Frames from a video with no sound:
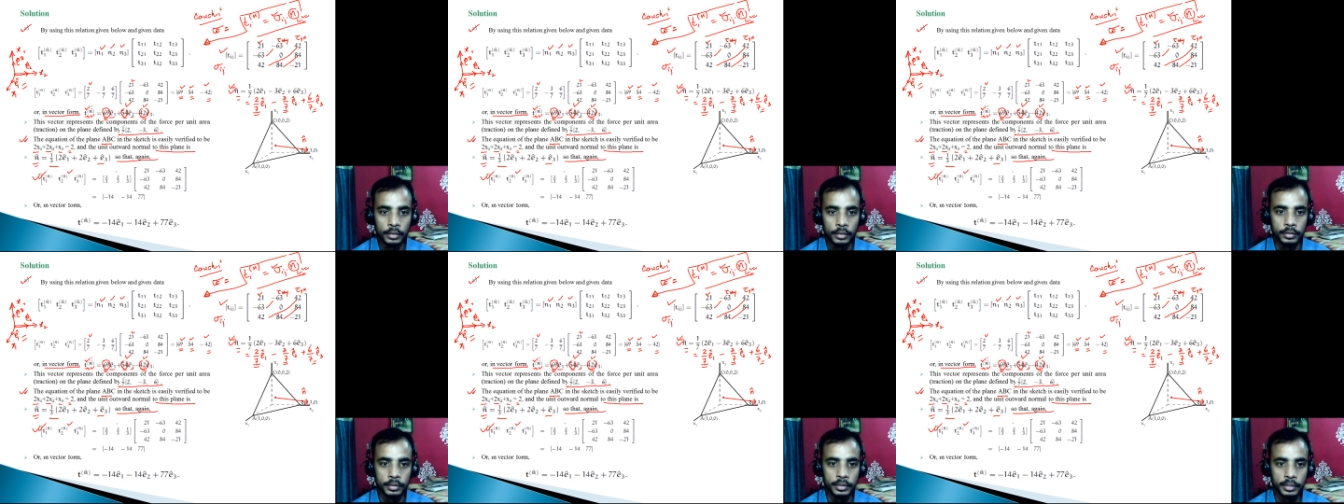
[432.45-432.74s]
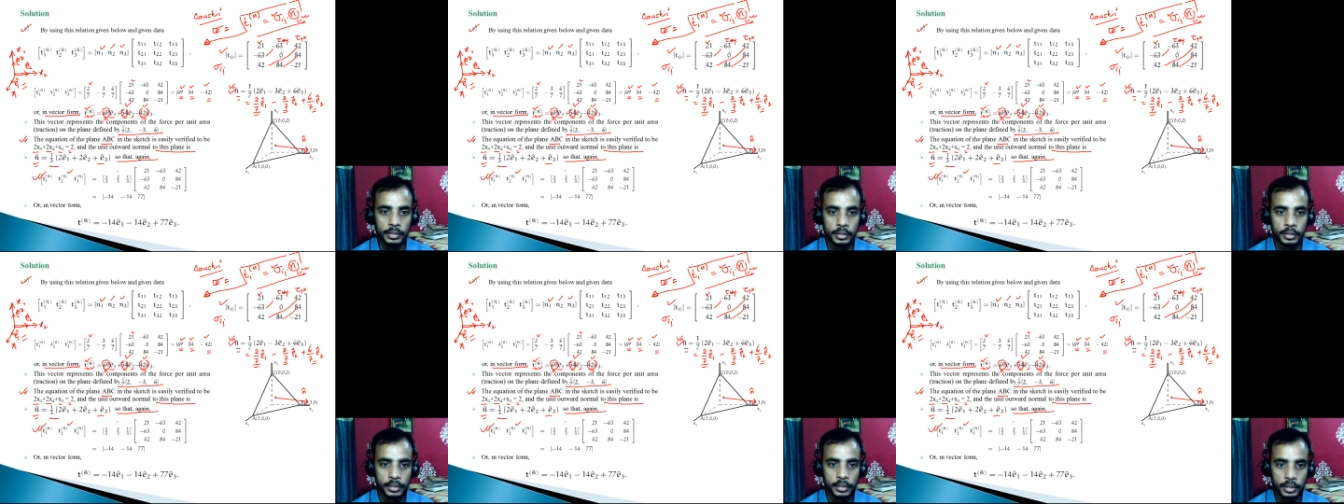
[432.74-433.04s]
this is
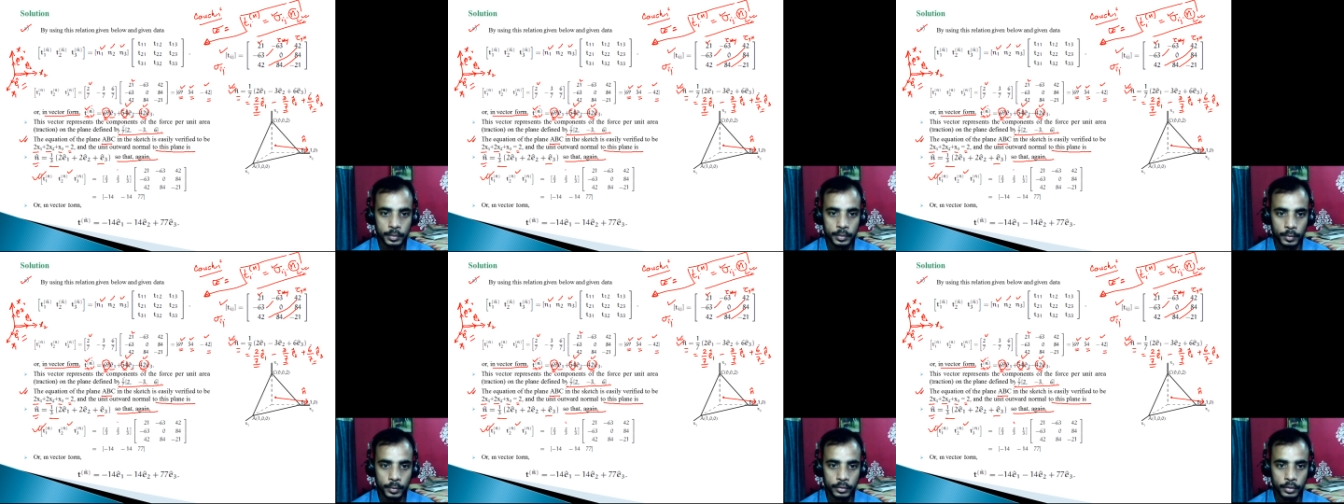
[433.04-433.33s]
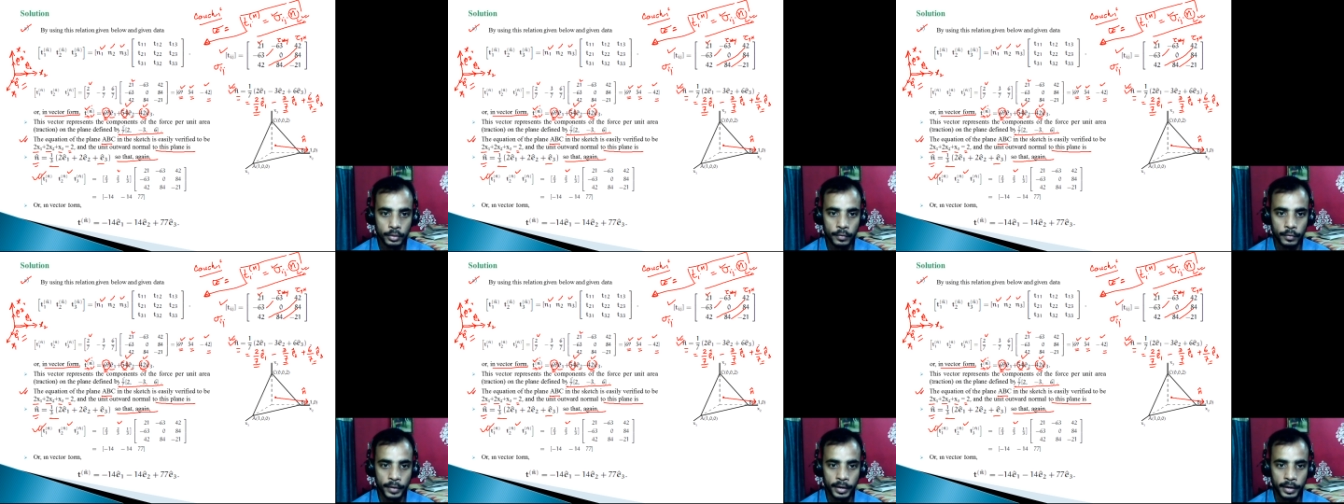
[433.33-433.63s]
the transpose
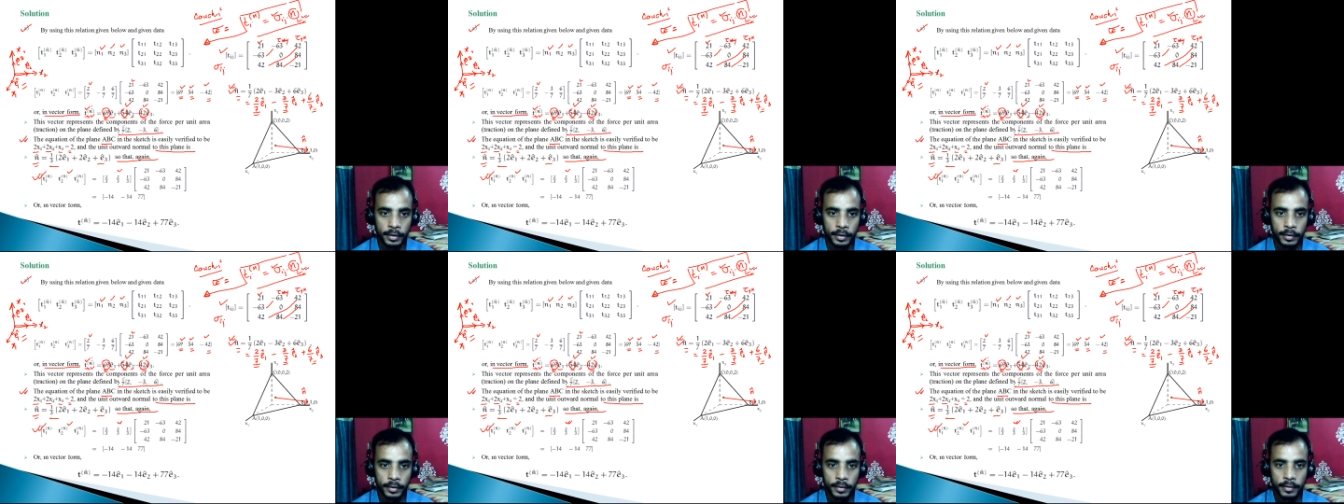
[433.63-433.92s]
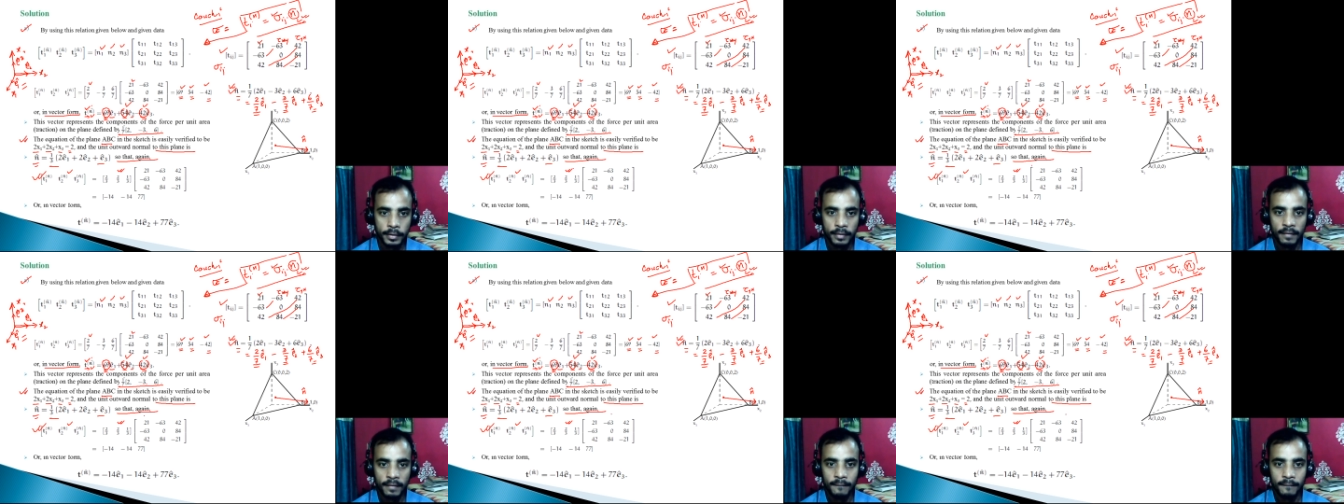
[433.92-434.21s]
of n,
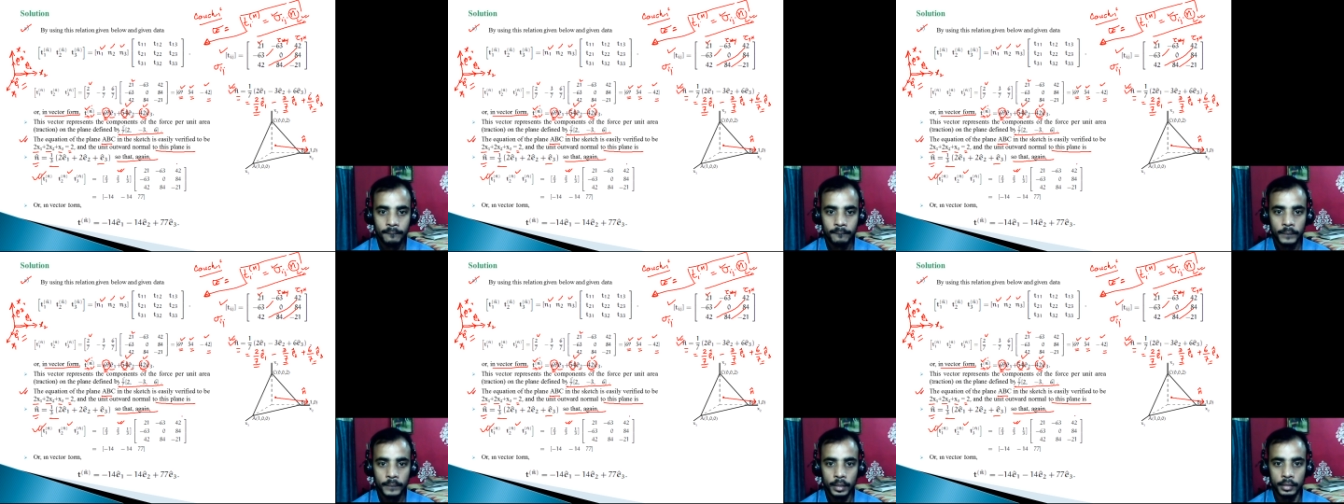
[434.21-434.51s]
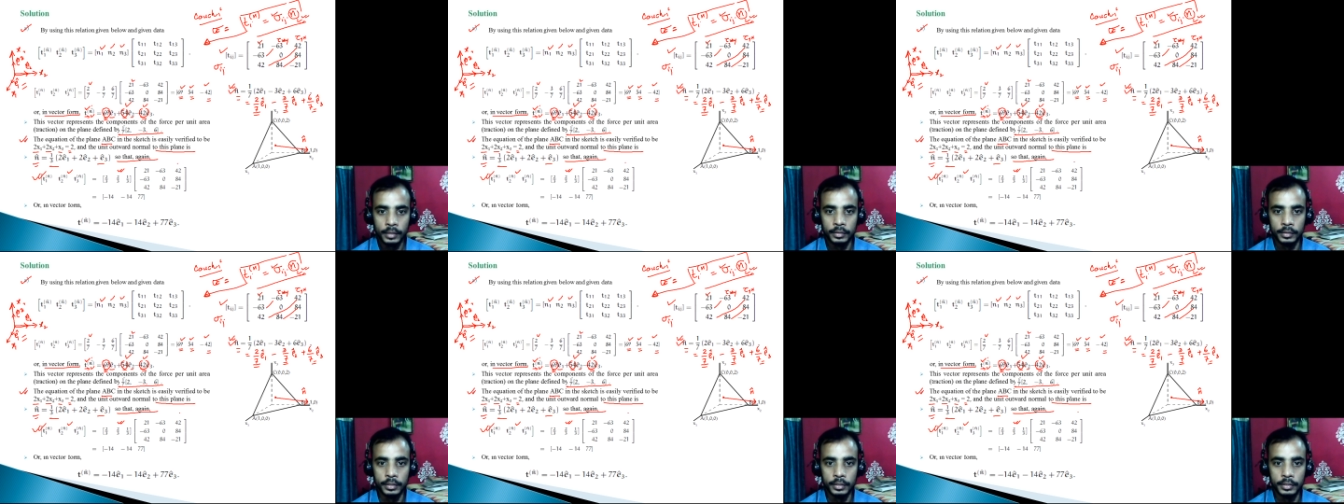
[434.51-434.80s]

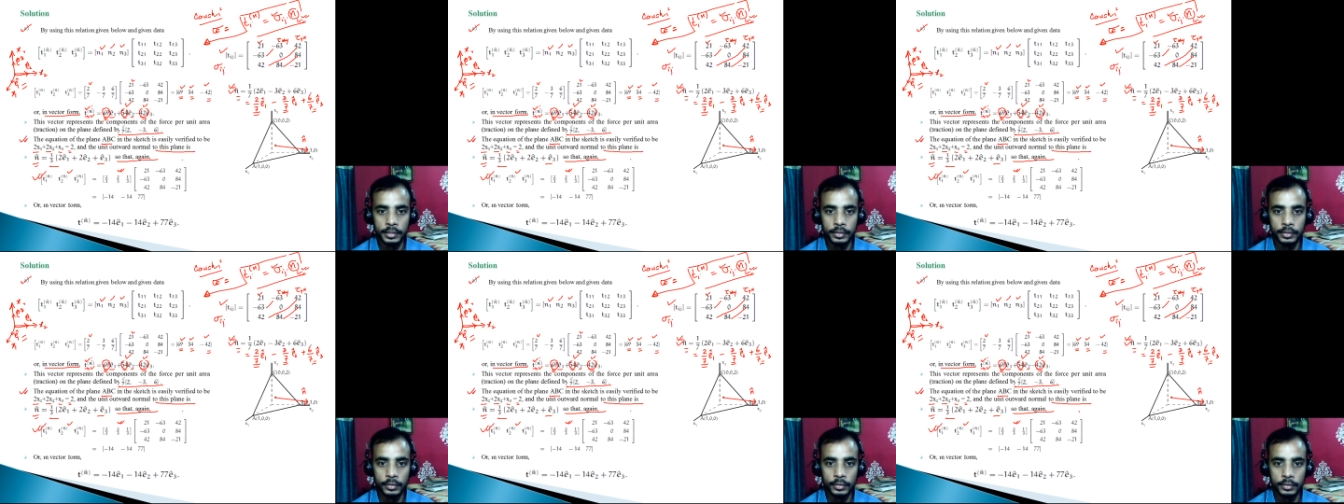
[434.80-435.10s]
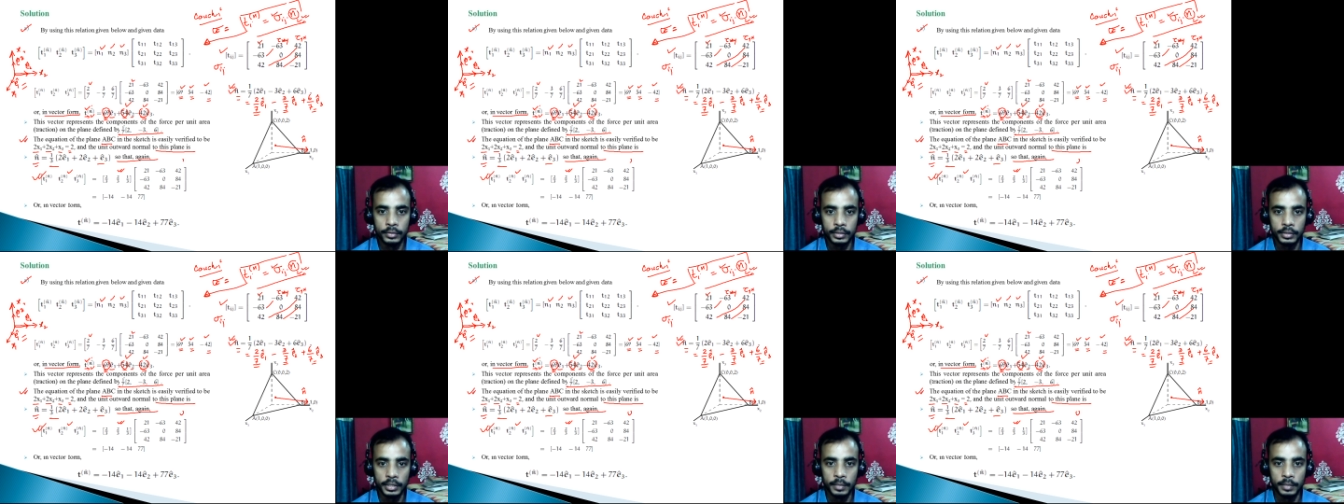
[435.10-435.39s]
and this is your
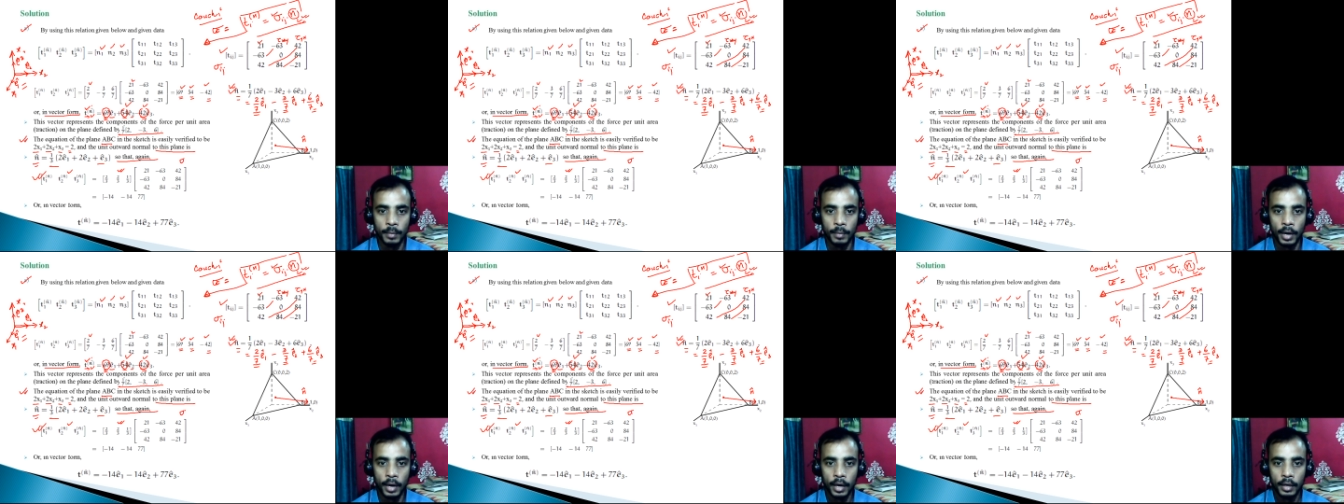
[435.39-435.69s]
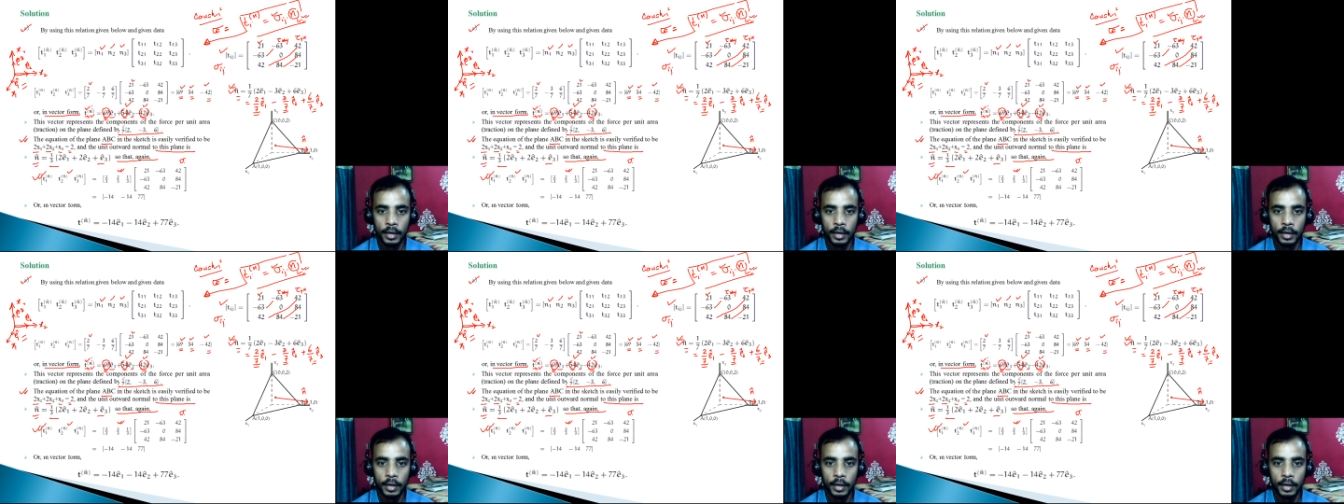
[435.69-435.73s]
sigma